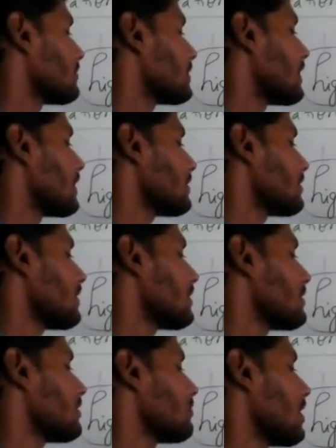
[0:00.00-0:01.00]
That is the
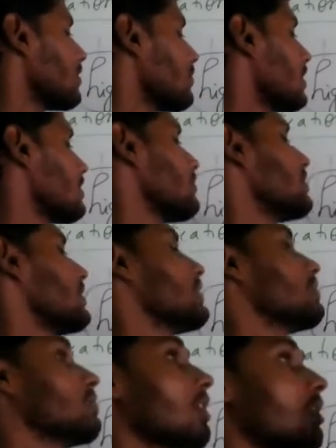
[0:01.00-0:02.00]
reason why we are shifting
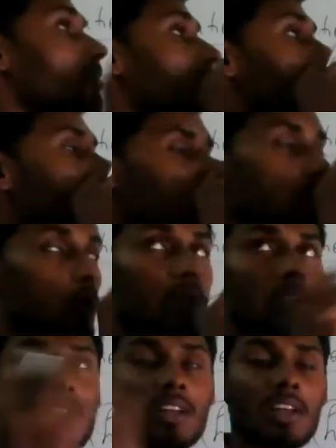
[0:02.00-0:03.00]
into now
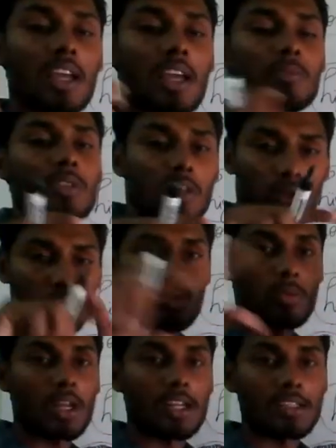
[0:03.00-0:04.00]
fluorescent lamps or
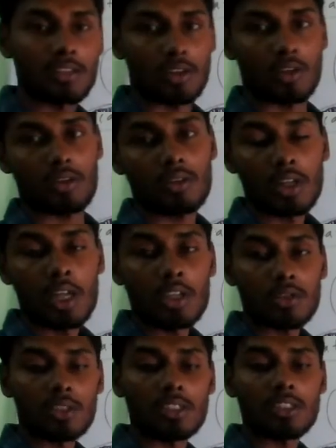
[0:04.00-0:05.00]
tube lights.
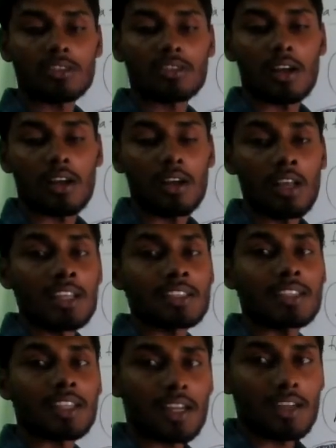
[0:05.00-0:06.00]
So this is the
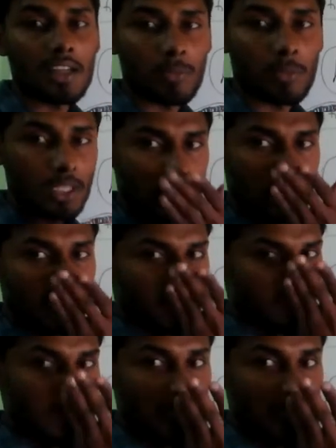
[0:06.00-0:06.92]
second application.